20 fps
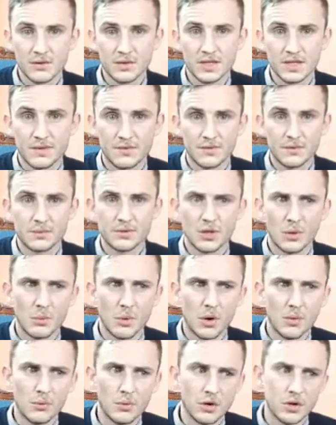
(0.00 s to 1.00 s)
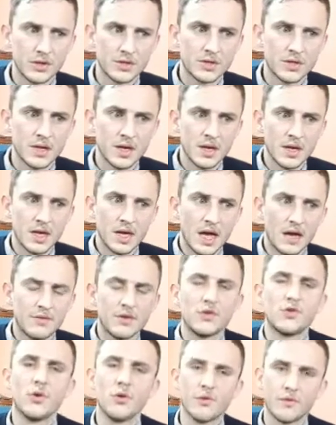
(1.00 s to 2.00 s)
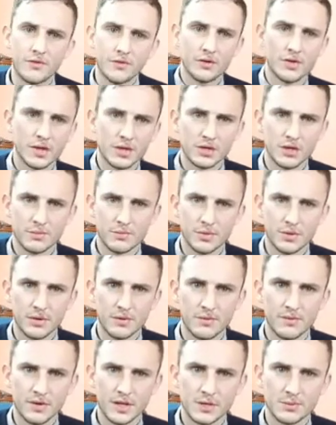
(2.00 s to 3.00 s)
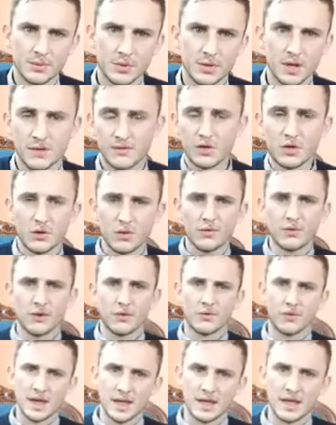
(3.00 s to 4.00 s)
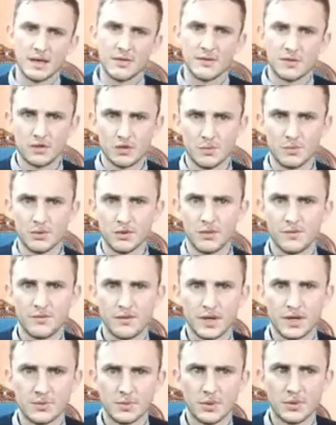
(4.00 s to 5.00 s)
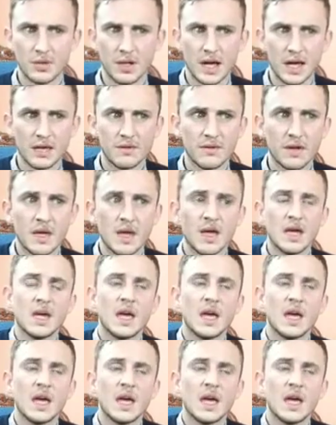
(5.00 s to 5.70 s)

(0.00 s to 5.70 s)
I received from someone was, if you don't feel like jumping on Facebook Live, if you don't feel ready for jumping on Facebook Live,